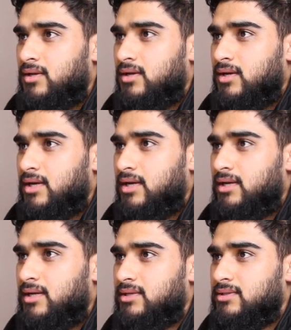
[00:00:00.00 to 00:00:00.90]

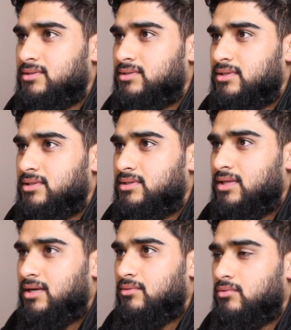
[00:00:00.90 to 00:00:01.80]
and this is
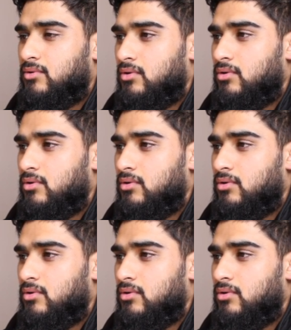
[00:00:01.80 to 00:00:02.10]
now not